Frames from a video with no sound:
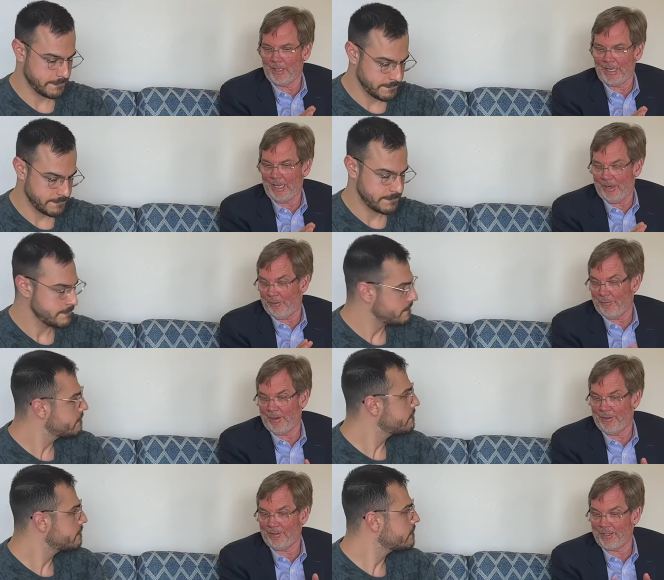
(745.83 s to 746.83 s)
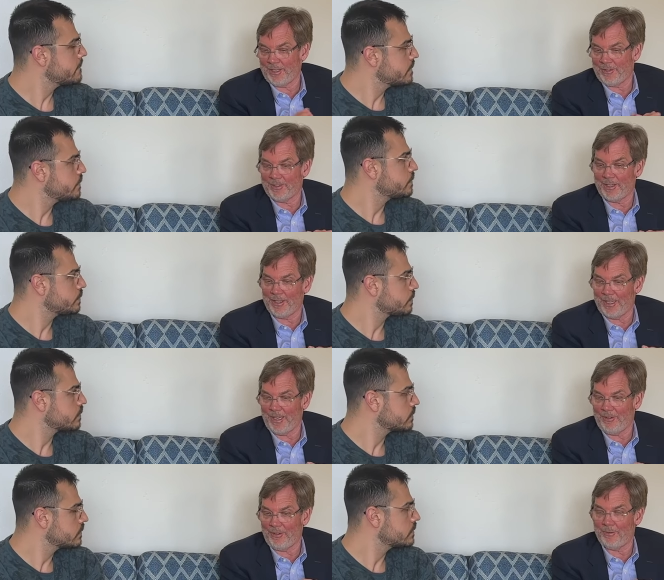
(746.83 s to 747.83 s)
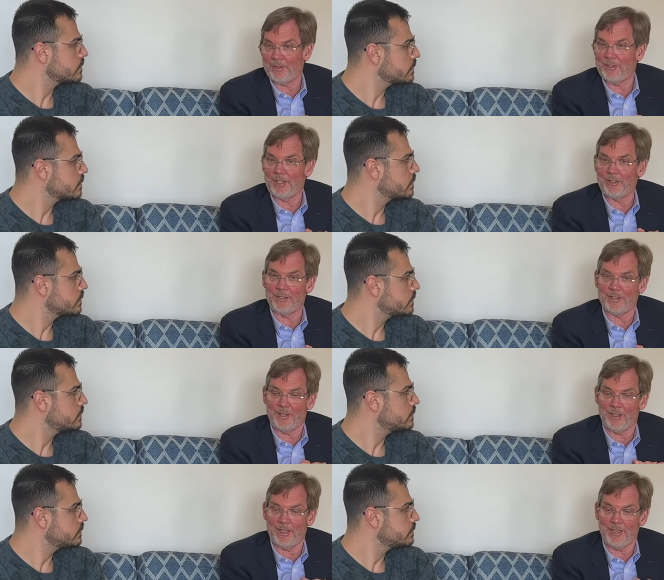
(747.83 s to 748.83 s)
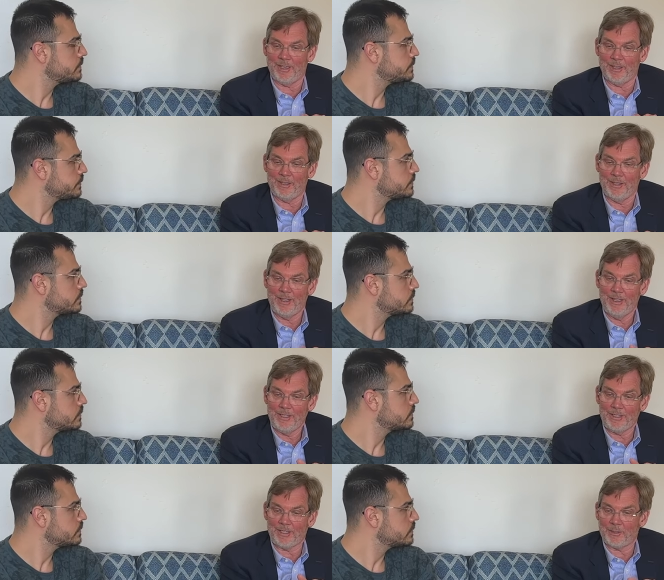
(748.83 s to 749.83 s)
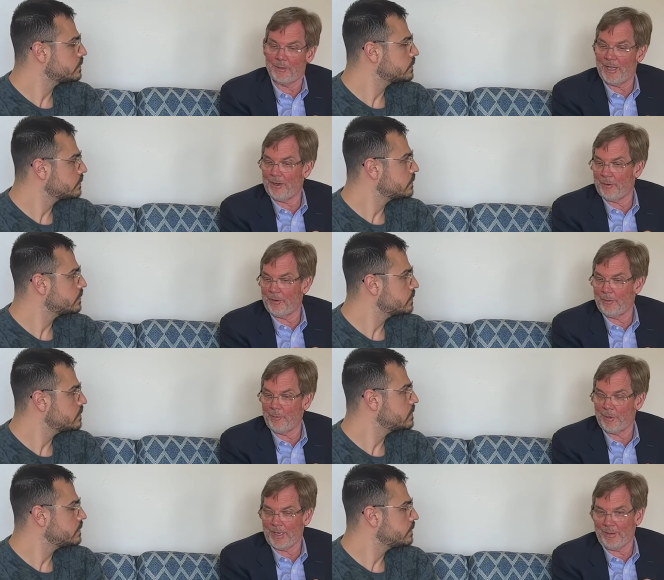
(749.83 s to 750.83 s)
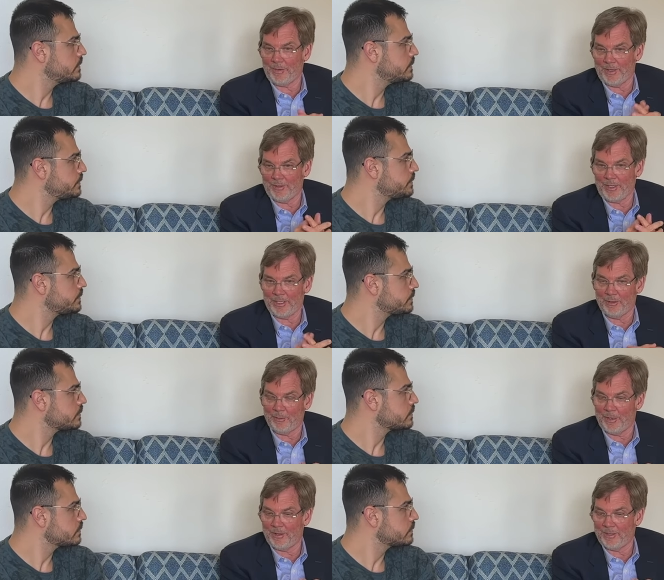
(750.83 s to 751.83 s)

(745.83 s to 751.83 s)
Speaker 1: you know, fairness changes to the adhesive and changes to the uh, sensor and algorithm. We're going to have to change a little bit of the